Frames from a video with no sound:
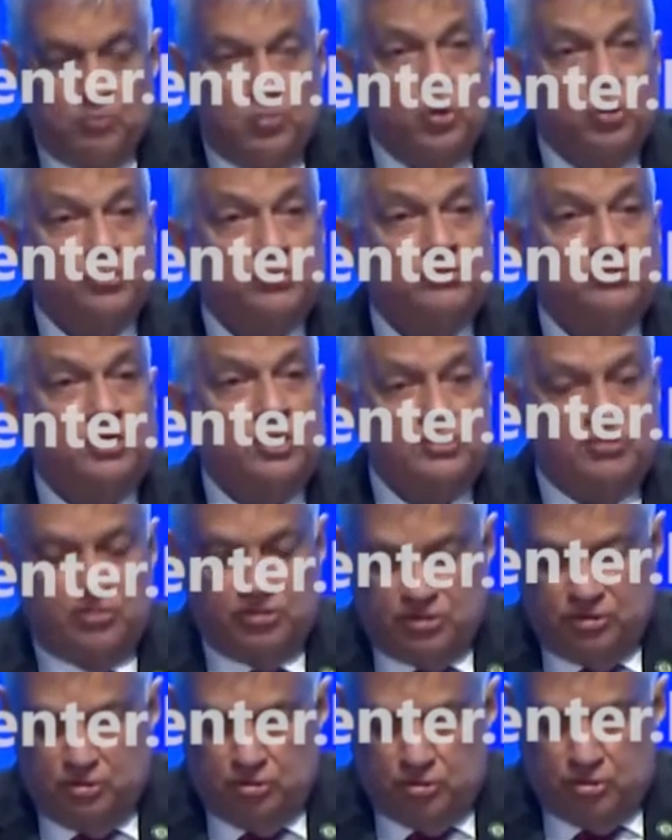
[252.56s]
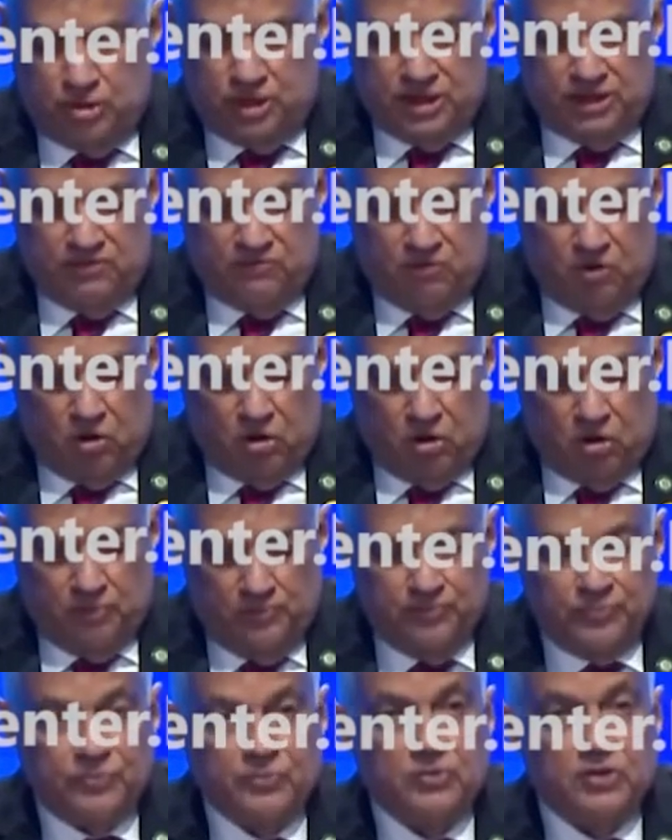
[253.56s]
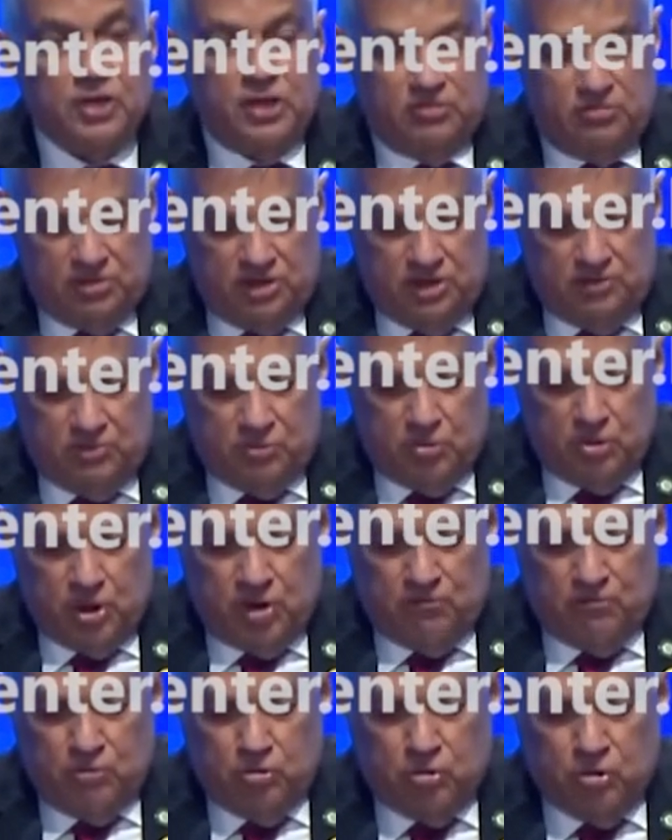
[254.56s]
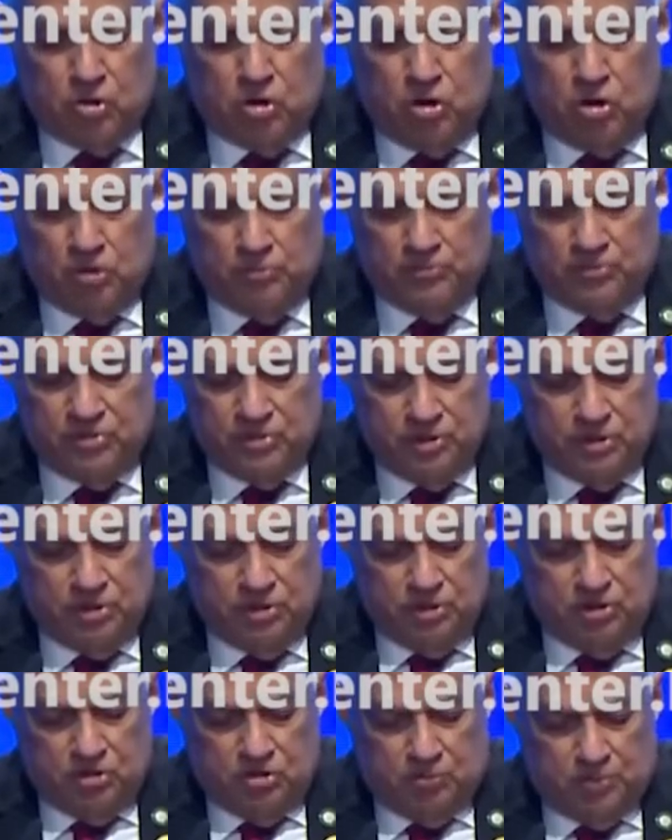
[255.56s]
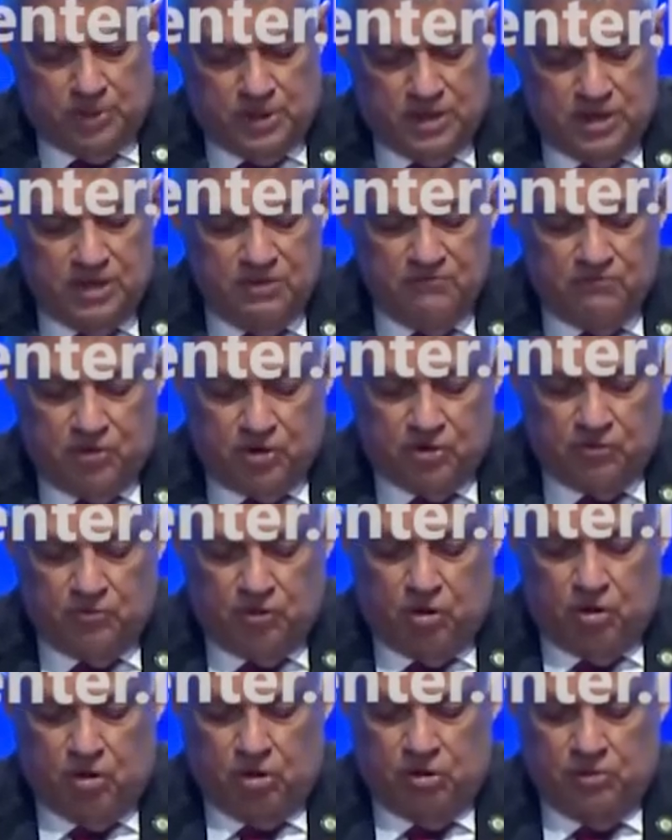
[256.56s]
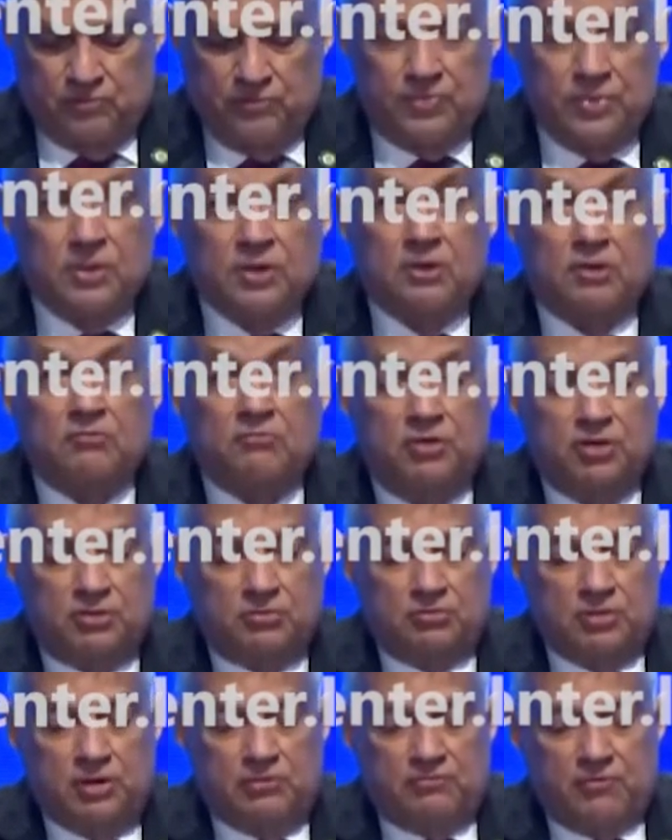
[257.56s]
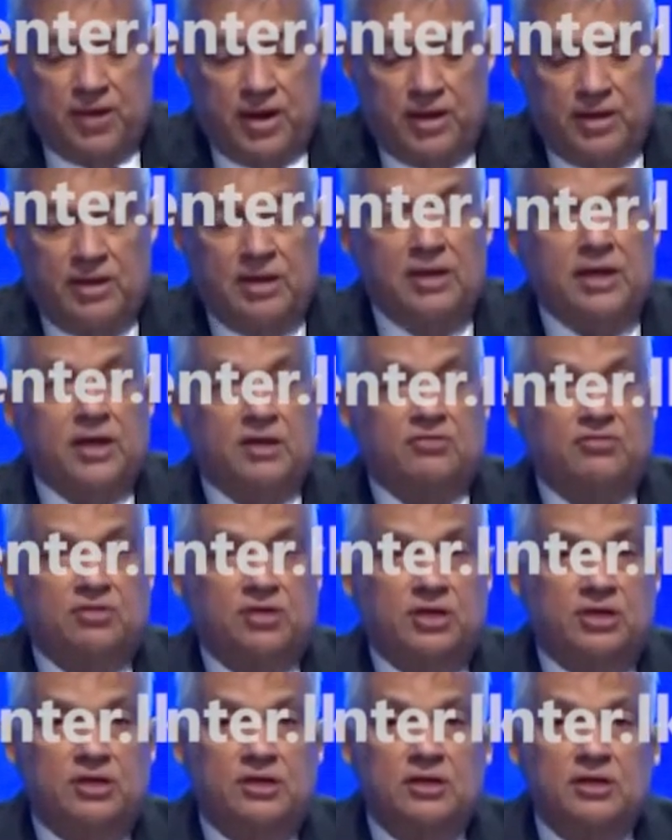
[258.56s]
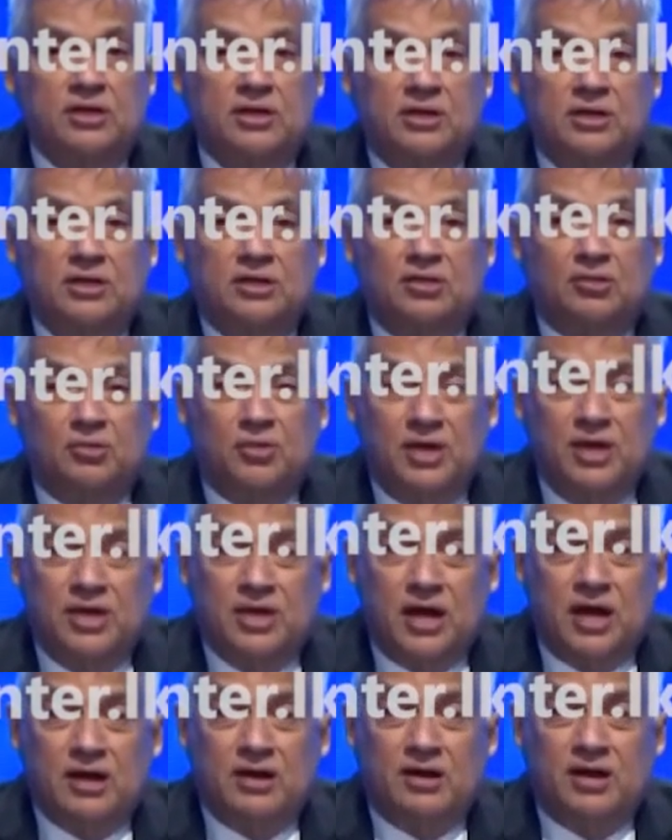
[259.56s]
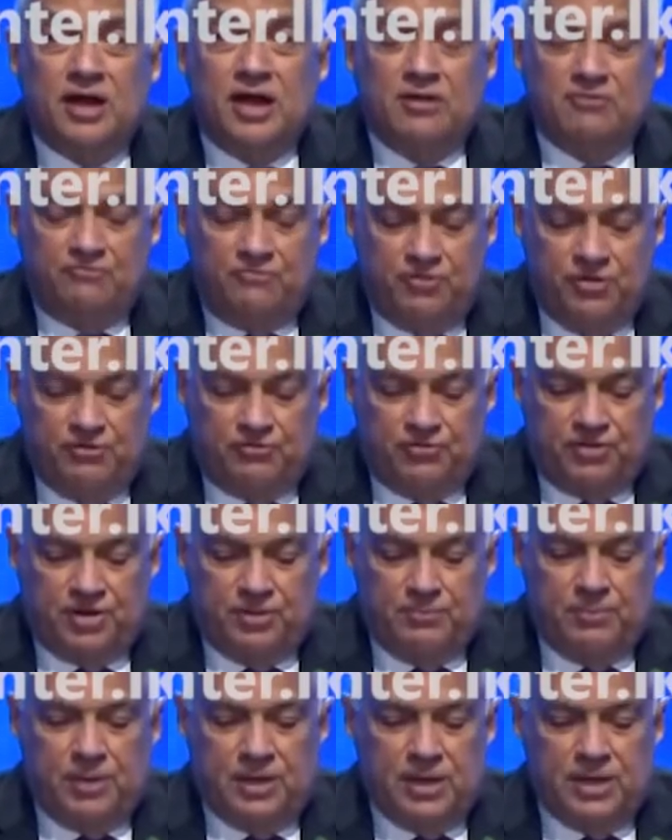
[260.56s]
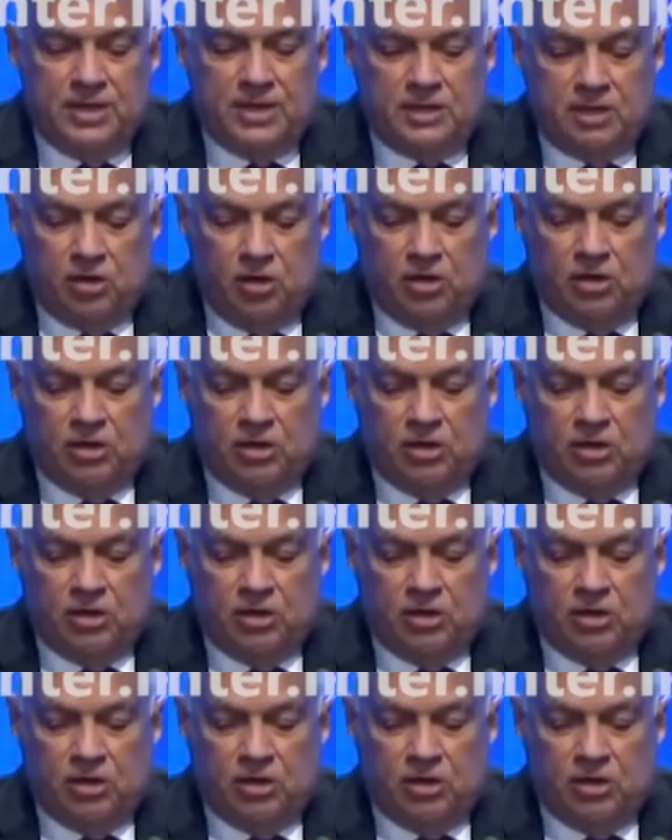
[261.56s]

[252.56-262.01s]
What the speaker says: both sides of the Ukraine war, seem to have no qualms spending for a war which will finally exceed $350 billion,